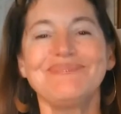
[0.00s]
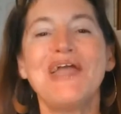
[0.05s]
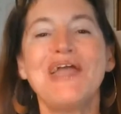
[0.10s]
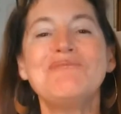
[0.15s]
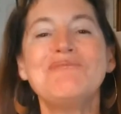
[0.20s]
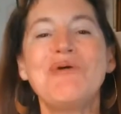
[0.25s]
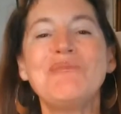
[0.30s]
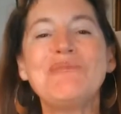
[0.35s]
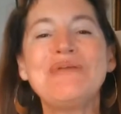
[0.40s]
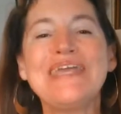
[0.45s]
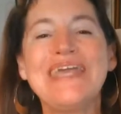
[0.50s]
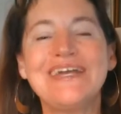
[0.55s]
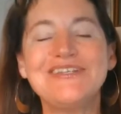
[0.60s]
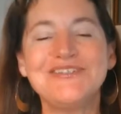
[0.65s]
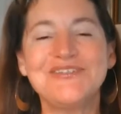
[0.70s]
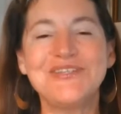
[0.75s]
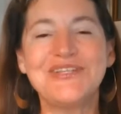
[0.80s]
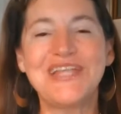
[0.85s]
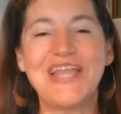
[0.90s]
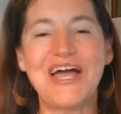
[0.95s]
And when we get
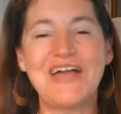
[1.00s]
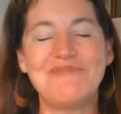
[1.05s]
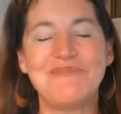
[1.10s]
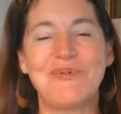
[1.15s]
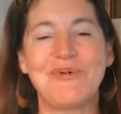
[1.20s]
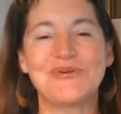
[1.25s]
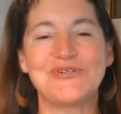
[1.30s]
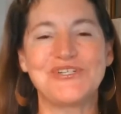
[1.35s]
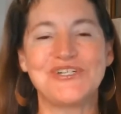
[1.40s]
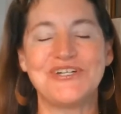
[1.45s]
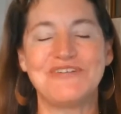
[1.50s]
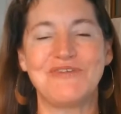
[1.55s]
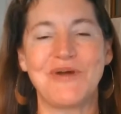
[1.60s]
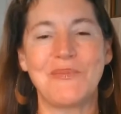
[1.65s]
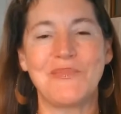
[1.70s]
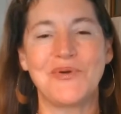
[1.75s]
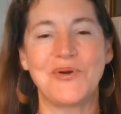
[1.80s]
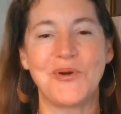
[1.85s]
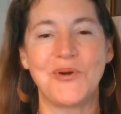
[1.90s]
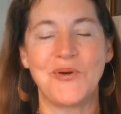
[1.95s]
to the live portion of
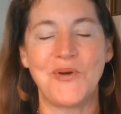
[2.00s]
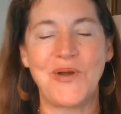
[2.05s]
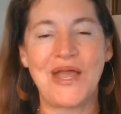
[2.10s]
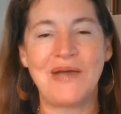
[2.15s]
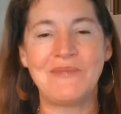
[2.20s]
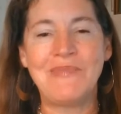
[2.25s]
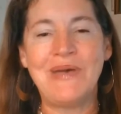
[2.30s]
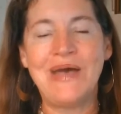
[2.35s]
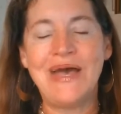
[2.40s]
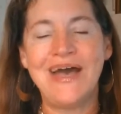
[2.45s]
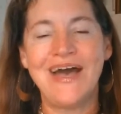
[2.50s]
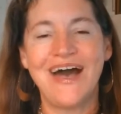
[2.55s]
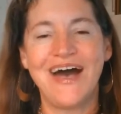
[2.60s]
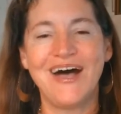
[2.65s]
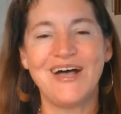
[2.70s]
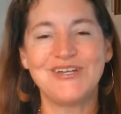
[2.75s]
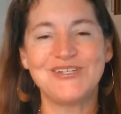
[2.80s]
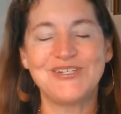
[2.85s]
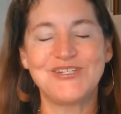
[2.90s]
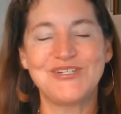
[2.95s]
our program,
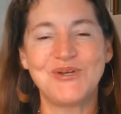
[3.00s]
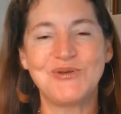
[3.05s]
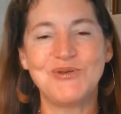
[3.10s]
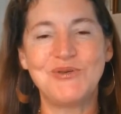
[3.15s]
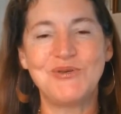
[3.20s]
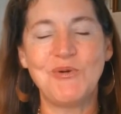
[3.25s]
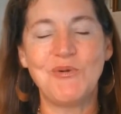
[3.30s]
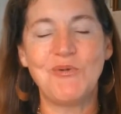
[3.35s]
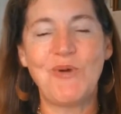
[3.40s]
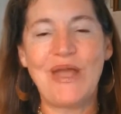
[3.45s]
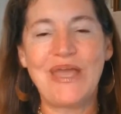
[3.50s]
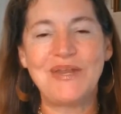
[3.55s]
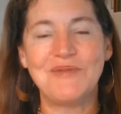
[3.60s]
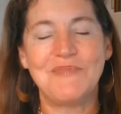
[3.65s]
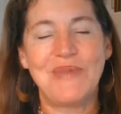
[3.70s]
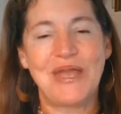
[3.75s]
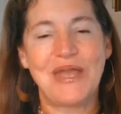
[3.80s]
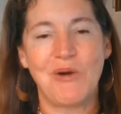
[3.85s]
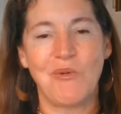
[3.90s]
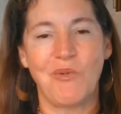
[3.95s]
I'll show you a way to
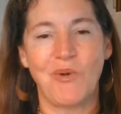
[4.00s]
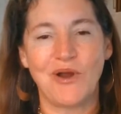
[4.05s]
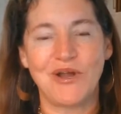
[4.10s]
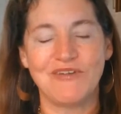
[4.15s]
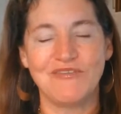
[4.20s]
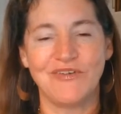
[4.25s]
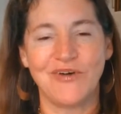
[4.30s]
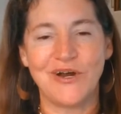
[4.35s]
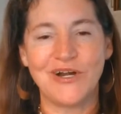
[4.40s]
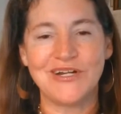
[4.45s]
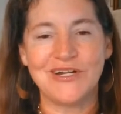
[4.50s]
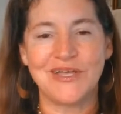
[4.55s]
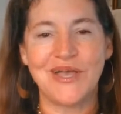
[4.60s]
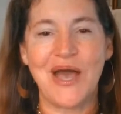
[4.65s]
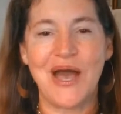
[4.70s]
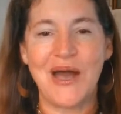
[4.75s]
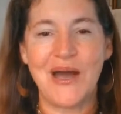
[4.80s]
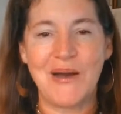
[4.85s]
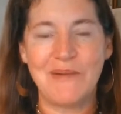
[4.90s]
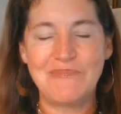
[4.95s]
make a work of art
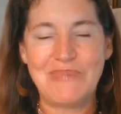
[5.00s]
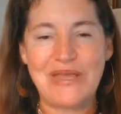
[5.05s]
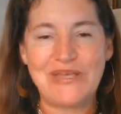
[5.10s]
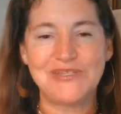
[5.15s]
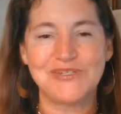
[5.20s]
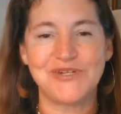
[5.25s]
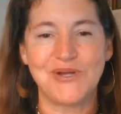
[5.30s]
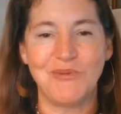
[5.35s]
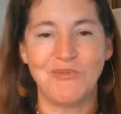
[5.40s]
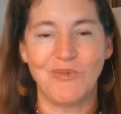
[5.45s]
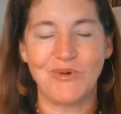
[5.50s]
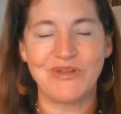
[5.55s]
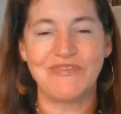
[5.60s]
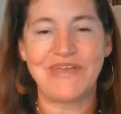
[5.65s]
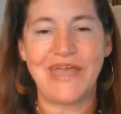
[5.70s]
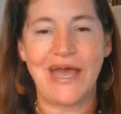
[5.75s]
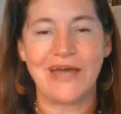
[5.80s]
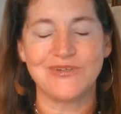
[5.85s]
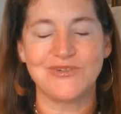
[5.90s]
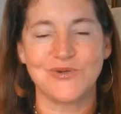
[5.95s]
uh, based on one of
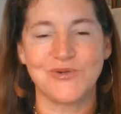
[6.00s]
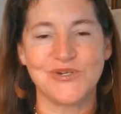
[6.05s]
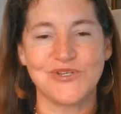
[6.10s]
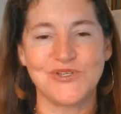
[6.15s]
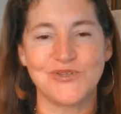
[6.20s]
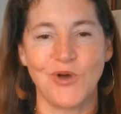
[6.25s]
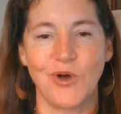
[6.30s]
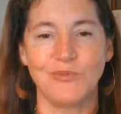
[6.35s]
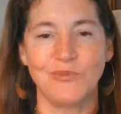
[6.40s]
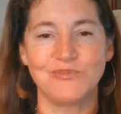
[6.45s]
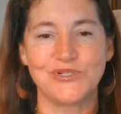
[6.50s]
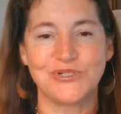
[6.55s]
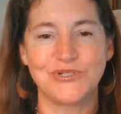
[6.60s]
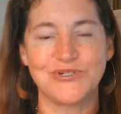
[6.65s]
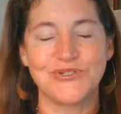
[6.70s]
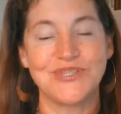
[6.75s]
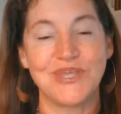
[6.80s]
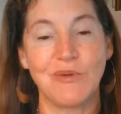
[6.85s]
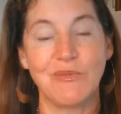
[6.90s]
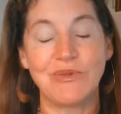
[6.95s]
the outdoor
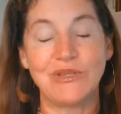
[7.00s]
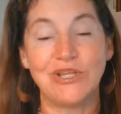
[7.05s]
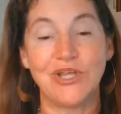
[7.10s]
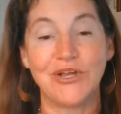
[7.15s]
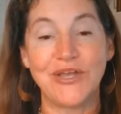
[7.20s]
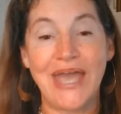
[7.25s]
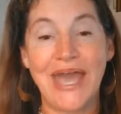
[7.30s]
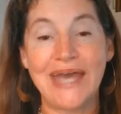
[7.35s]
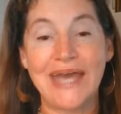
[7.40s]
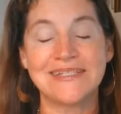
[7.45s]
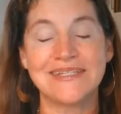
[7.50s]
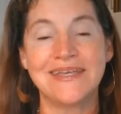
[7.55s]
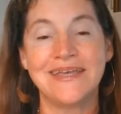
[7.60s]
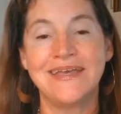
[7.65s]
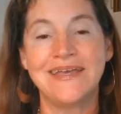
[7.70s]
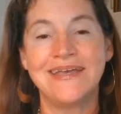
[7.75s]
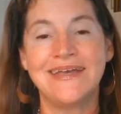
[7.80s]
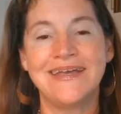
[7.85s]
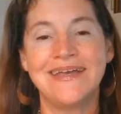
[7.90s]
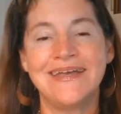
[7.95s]
sculptures that we look at.
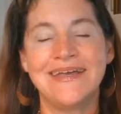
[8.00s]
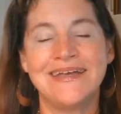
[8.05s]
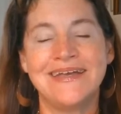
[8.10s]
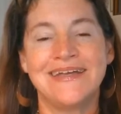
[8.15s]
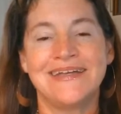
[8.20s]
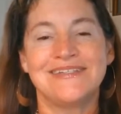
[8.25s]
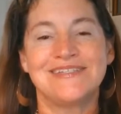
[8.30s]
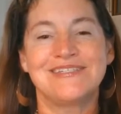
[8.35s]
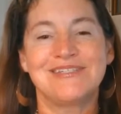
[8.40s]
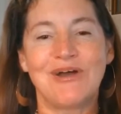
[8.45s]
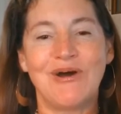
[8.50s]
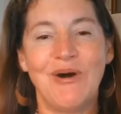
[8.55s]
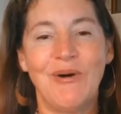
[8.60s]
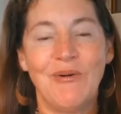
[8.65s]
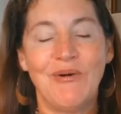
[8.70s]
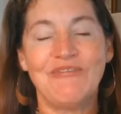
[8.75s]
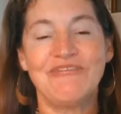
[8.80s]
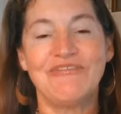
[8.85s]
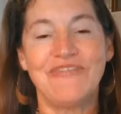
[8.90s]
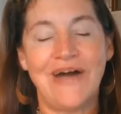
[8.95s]

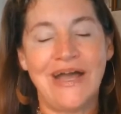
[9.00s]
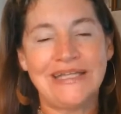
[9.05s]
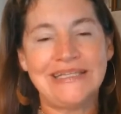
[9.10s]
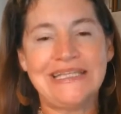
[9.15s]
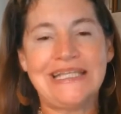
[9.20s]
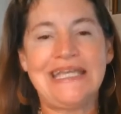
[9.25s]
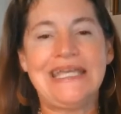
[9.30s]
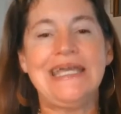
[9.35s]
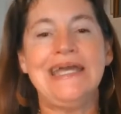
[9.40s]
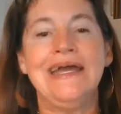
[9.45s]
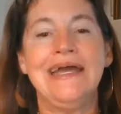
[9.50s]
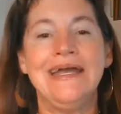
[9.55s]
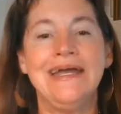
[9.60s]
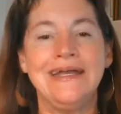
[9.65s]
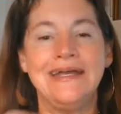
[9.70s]
So finally,